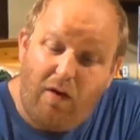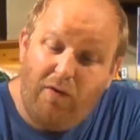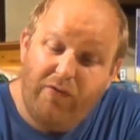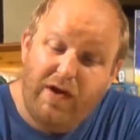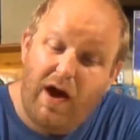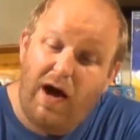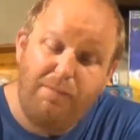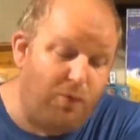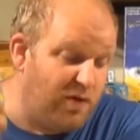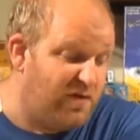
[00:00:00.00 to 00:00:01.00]
all the
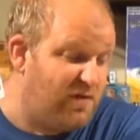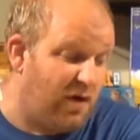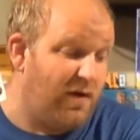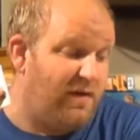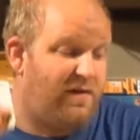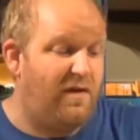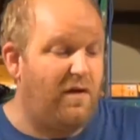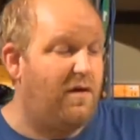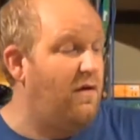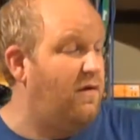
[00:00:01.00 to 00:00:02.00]
cardboard stock is
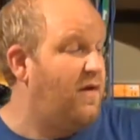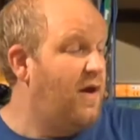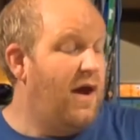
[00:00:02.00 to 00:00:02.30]
so good.